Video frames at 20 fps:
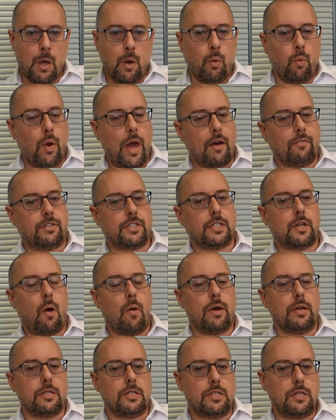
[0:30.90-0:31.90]
We have
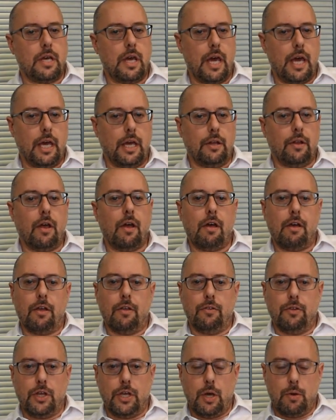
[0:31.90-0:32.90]
sites in
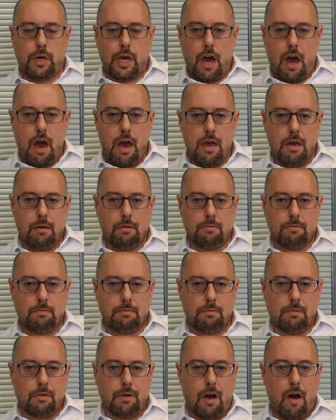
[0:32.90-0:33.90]
the UK,
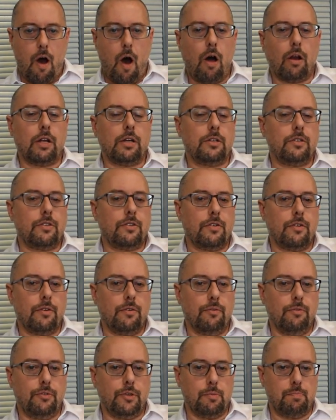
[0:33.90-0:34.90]
Holland,
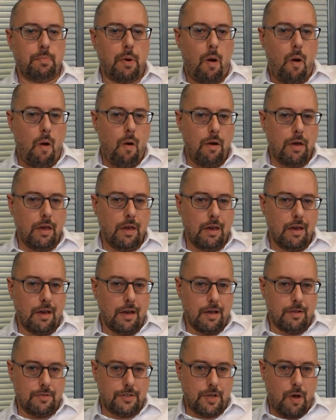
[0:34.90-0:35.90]
Dubai
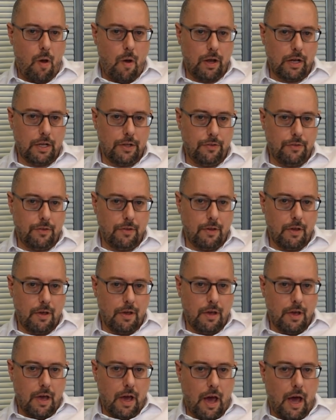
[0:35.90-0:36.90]
and Thailand,
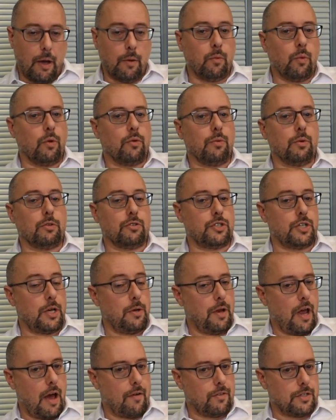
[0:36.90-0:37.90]
and we'll
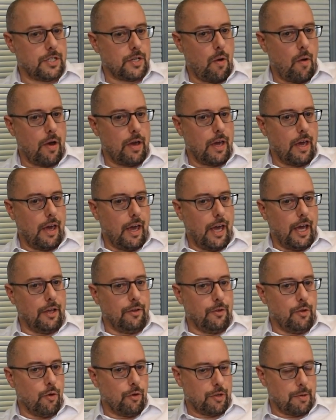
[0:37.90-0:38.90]
soon have a site
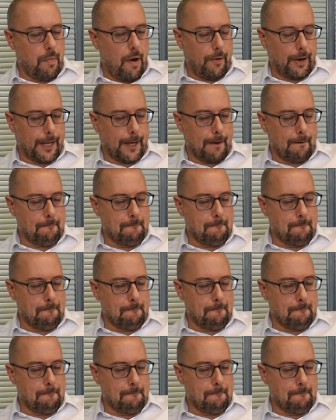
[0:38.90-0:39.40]
in North America.